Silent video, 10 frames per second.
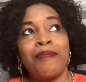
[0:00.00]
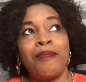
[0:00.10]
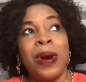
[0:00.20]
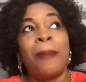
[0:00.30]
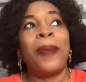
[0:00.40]

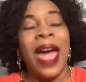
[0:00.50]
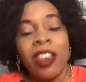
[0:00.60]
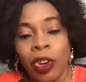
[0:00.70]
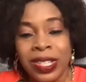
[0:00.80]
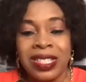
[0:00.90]
prepare
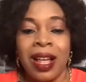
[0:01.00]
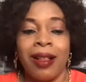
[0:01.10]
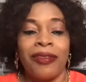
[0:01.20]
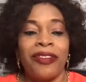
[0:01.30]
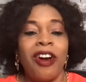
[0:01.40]

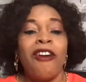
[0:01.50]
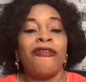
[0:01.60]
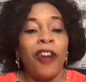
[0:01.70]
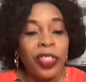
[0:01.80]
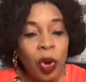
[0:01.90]
yourself
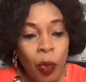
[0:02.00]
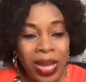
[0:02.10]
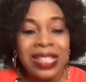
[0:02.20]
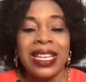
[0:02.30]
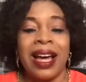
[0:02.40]
for the
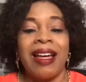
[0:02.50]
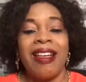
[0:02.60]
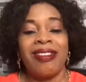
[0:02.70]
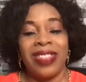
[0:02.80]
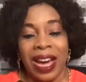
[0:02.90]
winter
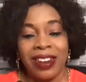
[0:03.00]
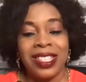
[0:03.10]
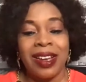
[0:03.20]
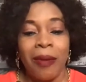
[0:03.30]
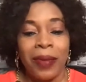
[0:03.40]
that is
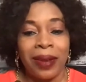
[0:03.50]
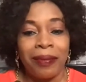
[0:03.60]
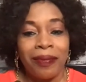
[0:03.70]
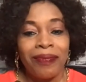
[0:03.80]
coming.